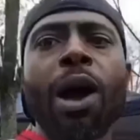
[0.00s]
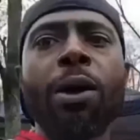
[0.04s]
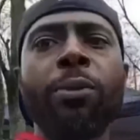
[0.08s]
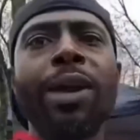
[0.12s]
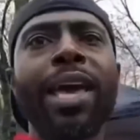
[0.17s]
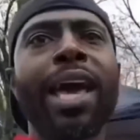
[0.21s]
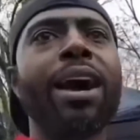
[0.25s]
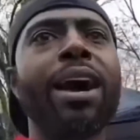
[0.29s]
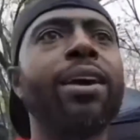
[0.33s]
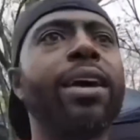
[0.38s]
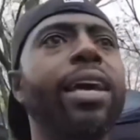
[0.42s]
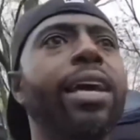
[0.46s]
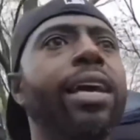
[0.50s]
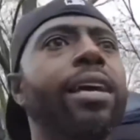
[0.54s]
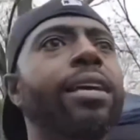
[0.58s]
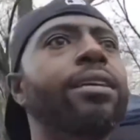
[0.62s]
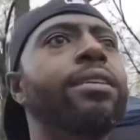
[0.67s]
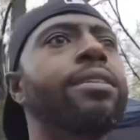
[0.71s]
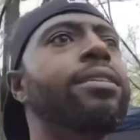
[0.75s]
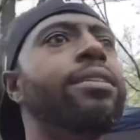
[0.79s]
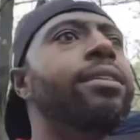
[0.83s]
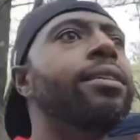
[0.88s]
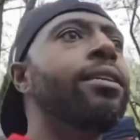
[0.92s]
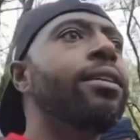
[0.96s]
are we out here?
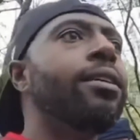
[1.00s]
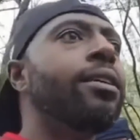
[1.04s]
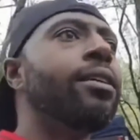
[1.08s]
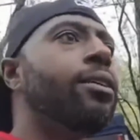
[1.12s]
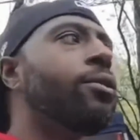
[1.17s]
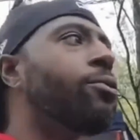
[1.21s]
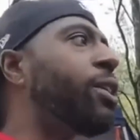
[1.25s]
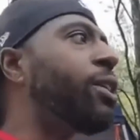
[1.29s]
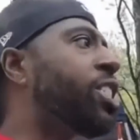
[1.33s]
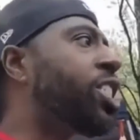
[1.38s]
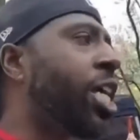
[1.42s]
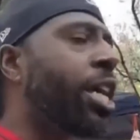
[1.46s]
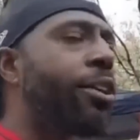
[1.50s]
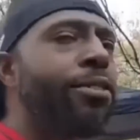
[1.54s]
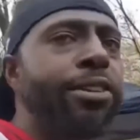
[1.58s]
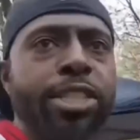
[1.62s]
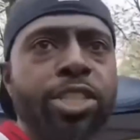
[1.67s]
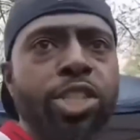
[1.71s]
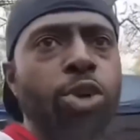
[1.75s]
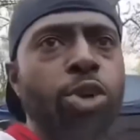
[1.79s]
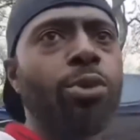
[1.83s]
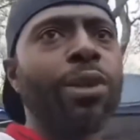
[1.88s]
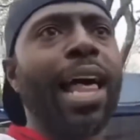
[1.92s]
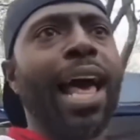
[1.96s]
We cheering
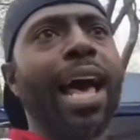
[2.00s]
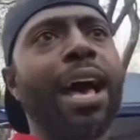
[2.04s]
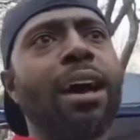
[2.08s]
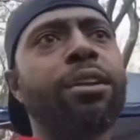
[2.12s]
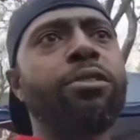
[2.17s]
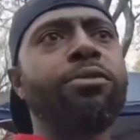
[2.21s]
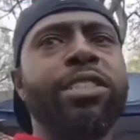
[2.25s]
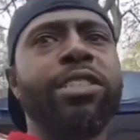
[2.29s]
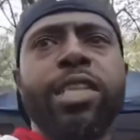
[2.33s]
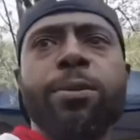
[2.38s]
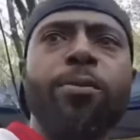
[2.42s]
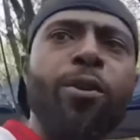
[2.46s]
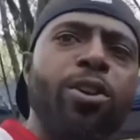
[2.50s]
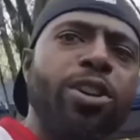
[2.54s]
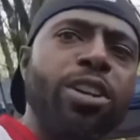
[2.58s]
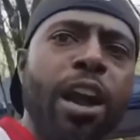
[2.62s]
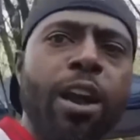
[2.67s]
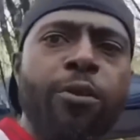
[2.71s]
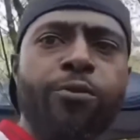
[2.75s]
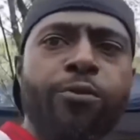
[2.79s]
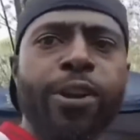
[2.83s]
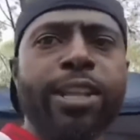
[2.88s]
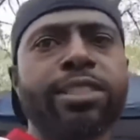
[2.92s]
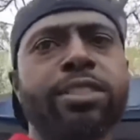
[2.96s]
too loud? We supporting
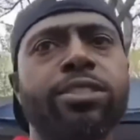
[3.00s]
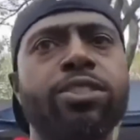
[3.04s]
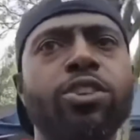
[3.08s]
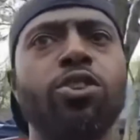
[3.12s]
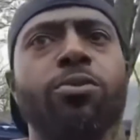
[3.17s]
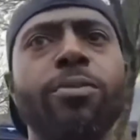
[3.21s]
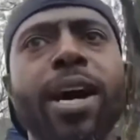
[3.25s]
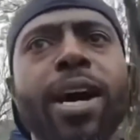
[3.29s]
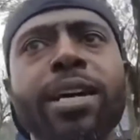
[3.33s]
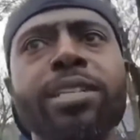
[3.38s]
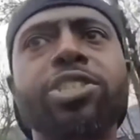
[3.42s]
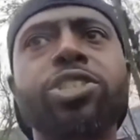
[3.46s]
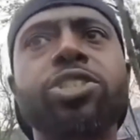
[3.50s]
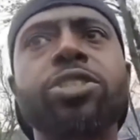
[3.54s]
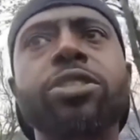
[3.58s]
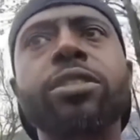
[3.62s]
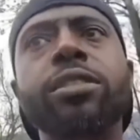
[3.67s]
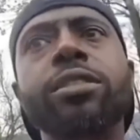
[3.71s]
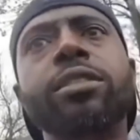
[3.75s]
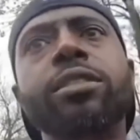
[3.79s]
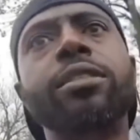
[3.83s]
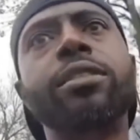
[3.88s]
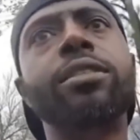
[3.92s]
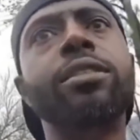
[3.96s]
our friends too much?
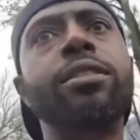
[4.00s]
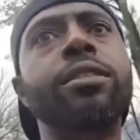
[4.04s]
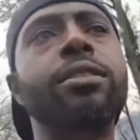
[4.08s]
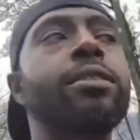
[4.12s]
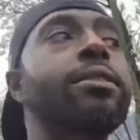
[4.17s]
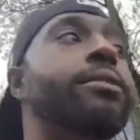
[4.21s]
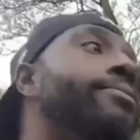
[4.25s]
Another